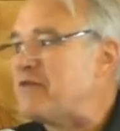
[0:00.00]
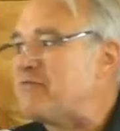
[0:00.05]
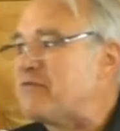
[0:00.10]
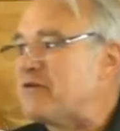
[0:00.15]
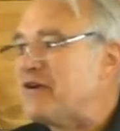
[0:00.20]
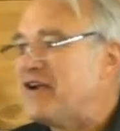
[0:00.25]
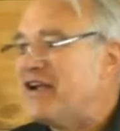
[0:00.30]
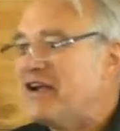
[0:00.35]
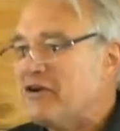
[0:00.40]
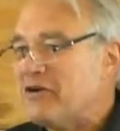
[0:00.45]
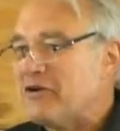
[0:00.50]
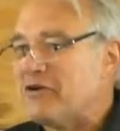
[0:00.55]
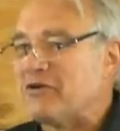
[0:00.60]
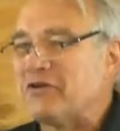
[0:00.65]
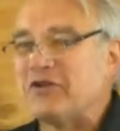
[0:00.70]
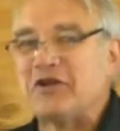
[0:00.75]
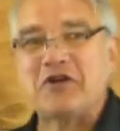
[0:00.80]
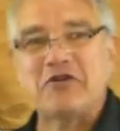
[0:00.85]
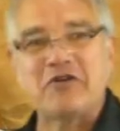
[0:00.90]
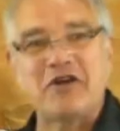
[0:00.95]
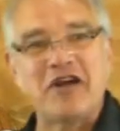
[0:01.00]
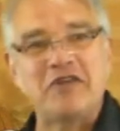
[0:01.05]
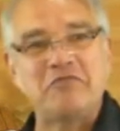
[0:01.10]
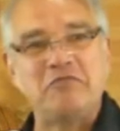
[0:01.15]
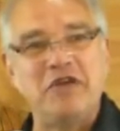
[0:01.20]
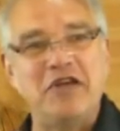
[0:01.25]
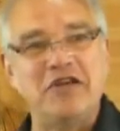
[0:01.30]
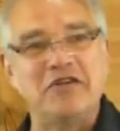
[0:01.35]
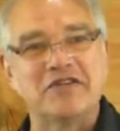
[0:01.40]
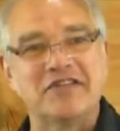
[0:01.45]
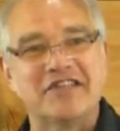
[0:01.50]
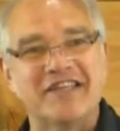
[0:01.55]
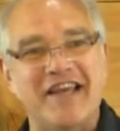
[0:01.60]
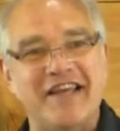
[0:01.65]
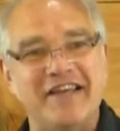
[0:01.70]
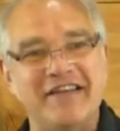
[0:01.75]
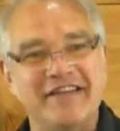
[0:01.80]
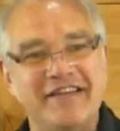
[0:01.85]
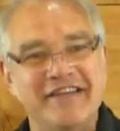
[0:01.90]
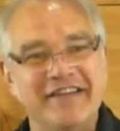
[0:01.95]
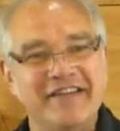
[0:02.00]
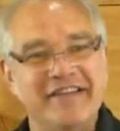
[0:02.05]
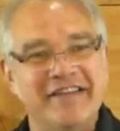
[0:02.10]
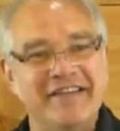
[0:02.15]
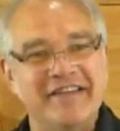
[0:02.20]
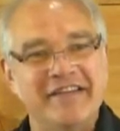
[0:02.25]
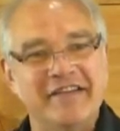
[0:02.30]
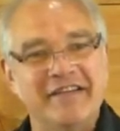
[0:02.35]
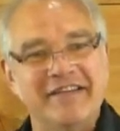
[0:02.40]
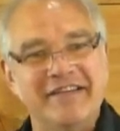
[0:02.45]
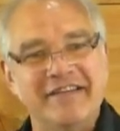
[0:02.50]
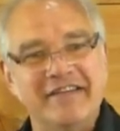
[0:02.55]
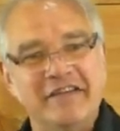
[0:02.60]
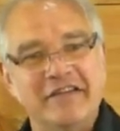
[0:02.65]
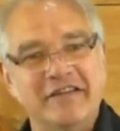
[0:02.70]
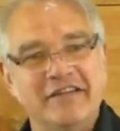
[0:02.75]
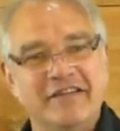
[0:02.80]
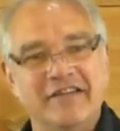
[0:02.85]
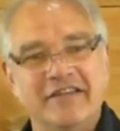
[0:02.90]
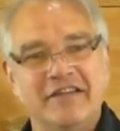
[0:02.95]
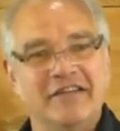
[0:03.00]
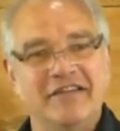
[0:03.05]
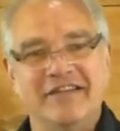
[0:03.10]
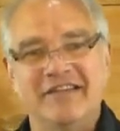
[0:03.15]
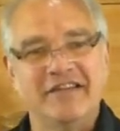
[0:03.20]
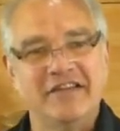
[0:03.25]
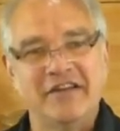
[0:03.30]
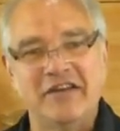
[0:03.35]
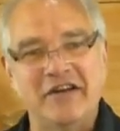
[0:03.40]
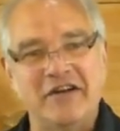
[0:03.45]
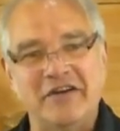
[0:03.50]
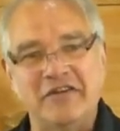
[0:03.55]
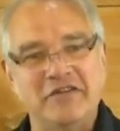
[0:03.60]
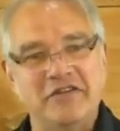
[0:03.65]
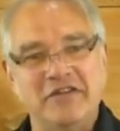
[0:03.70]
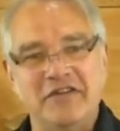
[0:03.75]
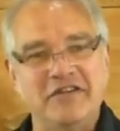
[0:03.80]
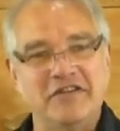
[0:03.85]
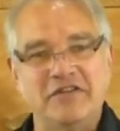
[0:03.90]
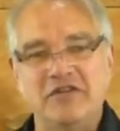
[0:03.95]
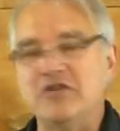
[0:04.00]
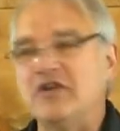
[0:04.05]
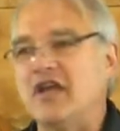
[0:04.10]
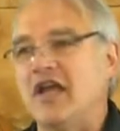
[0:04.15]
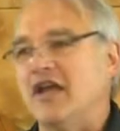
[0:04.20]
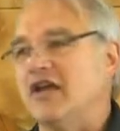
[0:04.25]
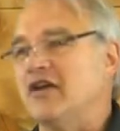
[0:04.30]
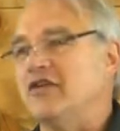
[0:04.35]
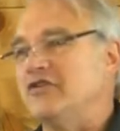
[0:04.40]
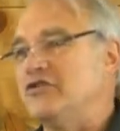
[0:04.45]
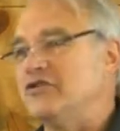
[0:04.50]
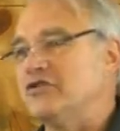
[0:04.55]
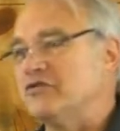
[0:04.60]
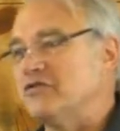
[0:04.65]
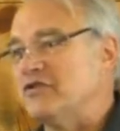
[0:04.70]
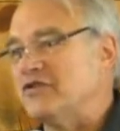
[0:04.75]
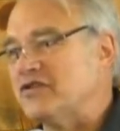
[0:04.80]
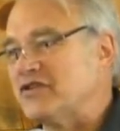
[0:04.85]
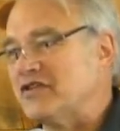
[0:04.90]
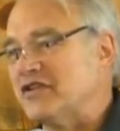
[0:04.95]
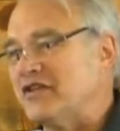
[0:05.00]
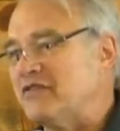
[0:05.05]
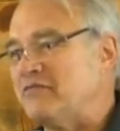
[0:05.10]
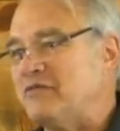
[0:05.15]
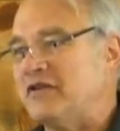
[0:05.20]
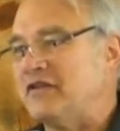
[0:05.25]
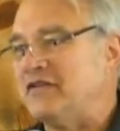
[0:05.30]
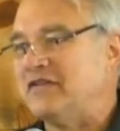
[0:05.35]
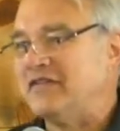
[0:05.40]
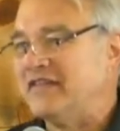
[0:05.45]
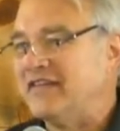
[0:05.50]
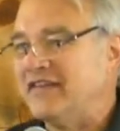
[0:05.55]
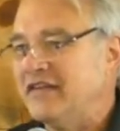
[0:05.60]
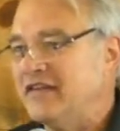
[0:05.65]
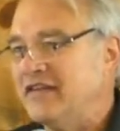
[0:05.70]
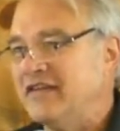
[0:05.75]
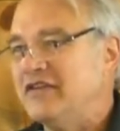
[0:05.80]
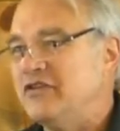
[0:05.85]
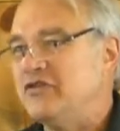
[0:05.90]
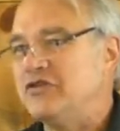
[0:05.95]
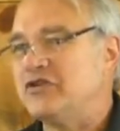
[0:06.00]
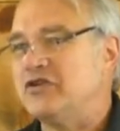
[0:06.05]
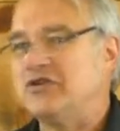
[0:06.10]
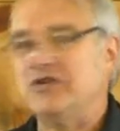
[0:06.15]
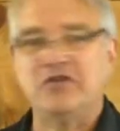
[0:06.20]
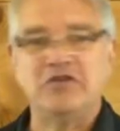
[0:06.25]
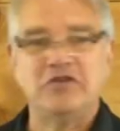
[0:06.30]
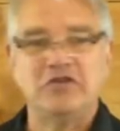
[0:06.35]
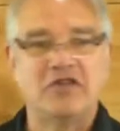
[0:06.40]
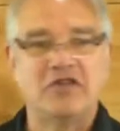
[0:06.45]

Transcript: Remember, earlier on, Peter said, You know, you, you can't go to Jerusalem and you shouldn't